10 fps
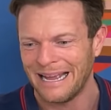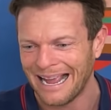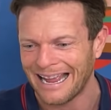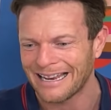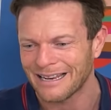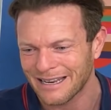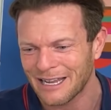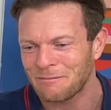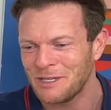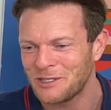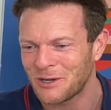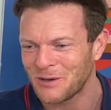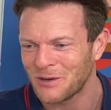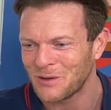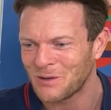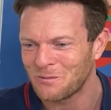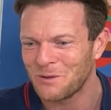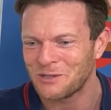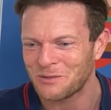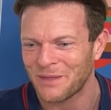And let me show you
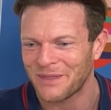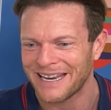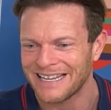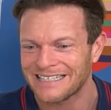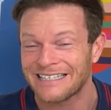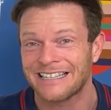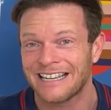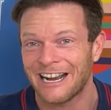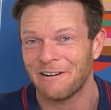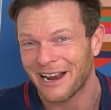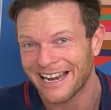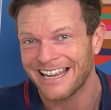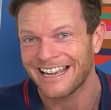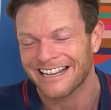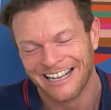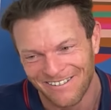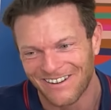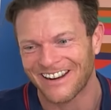which one that is. Are you ready? Come